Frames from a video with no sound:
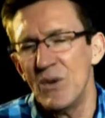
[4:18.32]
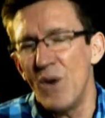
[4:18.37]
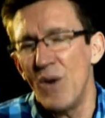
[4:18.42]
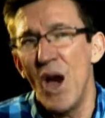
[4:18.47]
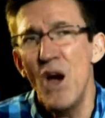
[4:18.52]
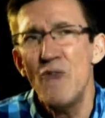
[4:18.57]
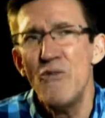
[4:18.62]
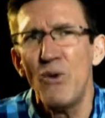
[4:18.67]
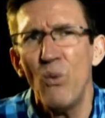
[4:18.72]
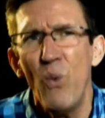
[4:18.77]

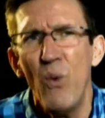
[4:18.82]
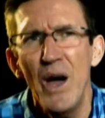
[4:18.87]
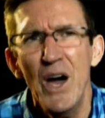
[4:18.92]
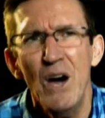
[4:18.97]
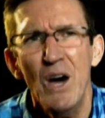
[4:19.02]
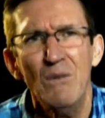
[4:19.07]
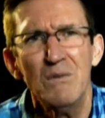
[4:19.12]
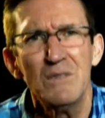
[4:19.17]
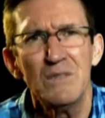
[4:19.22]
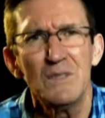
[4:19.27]

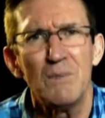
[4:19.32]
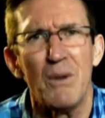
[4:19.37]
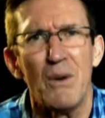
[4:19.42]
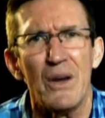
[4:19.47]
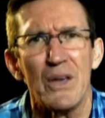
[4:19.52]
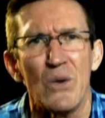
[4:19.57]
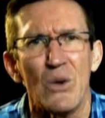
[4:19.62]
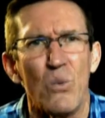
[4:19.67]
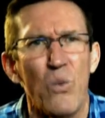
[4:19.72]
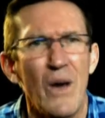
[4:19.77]
overwhelmed
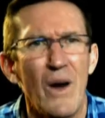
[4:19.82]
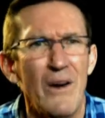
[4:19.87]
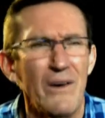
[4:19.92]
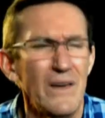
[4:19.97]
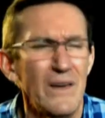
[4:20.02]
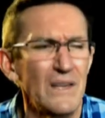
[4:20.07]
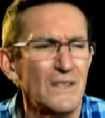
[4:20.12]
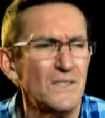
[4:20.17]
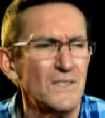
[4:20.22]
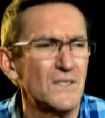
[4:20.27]
by your
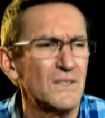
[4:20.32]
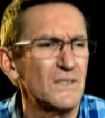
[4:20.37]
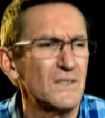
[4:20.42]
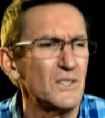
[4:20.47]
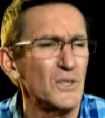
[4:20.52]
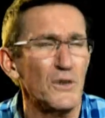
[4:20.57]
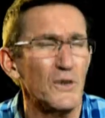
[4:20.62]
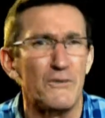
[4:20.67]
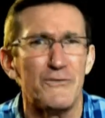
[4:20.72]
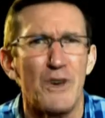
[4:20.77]
worries?
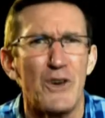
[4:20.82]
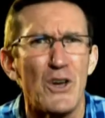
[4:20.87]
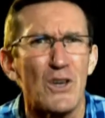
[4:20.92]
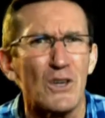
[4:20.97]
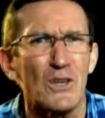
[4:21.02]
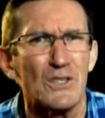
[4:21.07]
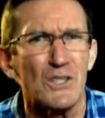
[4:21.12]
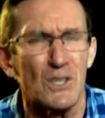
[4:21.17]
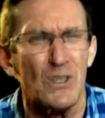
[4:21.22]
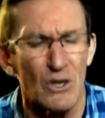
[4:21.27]
Do you
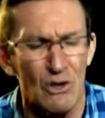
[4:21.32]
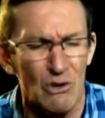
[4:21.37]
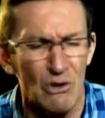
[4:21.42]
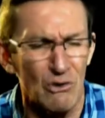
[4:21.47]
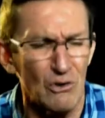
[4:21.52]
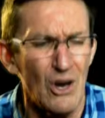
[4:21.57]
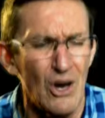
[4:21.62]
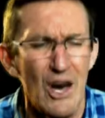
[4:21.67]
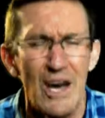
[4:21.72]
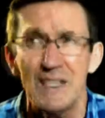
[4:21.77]
focus on
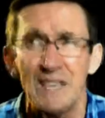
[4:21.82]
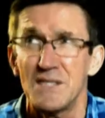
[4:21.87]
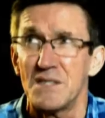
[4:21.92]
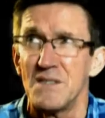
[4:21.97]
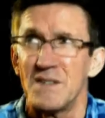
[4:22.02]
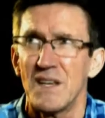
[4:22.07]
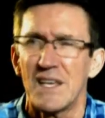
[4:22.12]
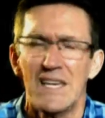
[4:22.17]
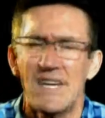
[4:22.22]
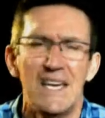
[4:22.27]
Christ
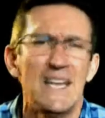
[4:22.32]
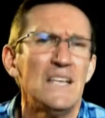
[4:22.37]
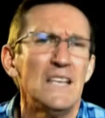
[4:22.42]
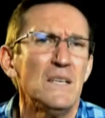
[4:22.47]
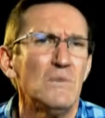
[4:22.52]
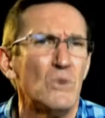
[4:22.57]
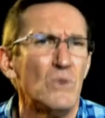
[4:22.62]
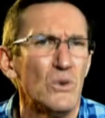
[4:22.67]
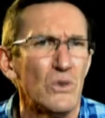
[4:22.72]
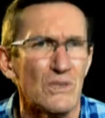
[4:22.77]
and the
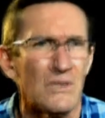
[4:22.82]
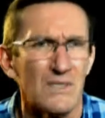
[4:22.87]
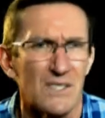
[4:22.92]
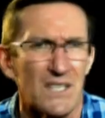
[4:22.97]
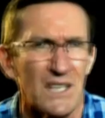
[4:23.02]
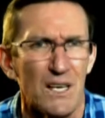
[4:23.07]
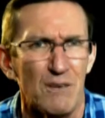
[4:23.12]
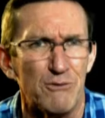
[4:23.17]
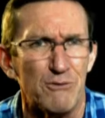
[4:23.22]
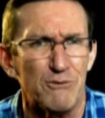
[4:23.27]
kingdom or
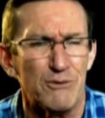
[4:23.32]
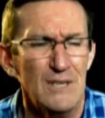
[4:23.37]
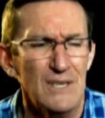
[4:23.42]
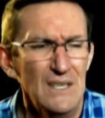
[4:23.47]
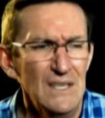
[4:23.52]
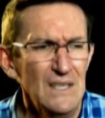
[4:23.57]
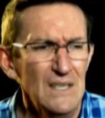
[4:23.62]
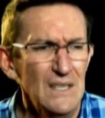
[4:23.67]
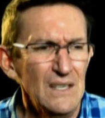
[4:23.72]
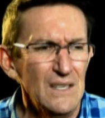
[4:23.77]
yourself?
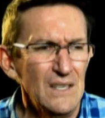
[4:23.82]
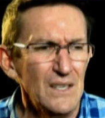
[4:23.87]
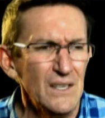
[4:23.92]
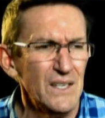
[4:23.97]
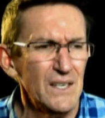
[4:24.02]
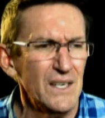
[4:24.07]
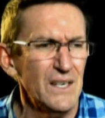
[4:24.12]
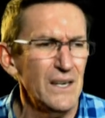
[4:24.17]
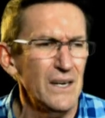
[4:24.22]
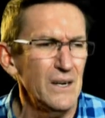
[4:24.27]

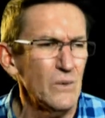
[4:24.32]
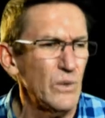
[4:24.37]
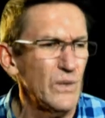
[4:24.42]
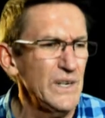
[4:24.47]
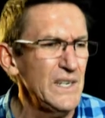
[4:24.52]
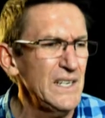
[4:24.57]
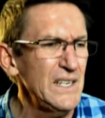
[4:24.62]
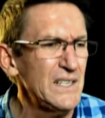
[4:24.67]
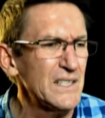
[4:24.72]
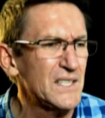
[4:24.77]
You know,
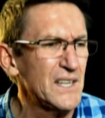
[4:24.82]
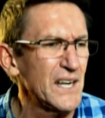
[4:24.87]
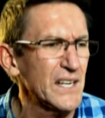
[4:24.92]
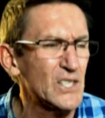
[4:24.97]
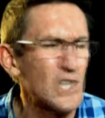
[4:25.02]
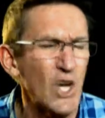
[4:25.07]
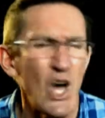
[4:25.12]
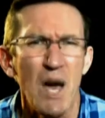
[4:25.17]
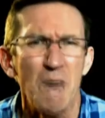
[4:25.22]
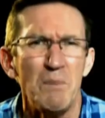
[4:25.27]
we need to take
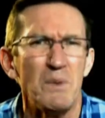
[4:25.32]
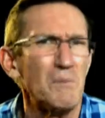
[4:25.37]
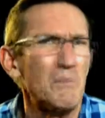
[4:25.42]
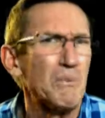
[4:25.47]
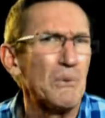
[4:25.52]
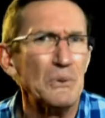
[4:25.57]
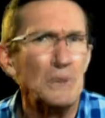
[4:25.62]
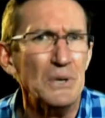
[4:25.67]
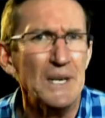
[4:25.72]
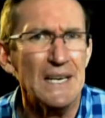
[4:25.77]
time in
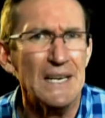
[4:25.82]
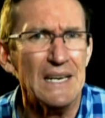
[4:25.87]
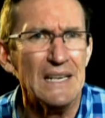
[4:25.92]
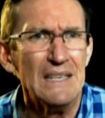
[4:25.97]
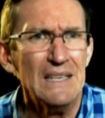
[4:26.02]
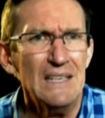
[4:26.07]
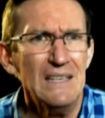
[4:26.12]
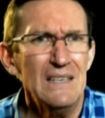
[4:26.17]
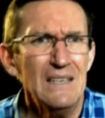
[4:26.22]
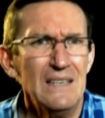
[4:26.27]
prayer
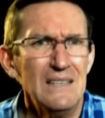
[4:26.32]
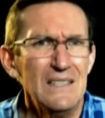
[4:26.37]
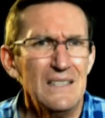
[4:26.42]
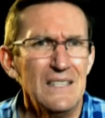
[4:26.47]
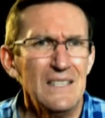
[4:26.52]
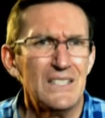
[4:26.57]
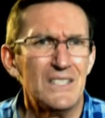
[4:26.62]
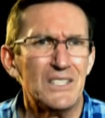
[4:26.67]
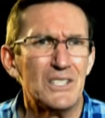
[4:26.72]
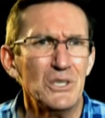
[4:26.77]

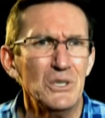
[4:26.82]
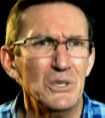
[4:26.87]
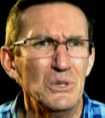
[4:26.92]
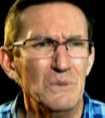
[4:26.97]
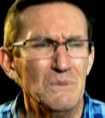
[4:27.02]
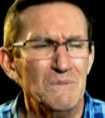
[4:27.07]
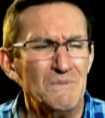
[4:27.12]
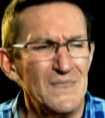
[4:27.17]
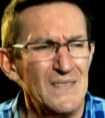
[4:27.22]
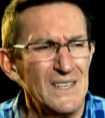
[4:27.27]

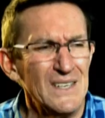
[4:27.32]
to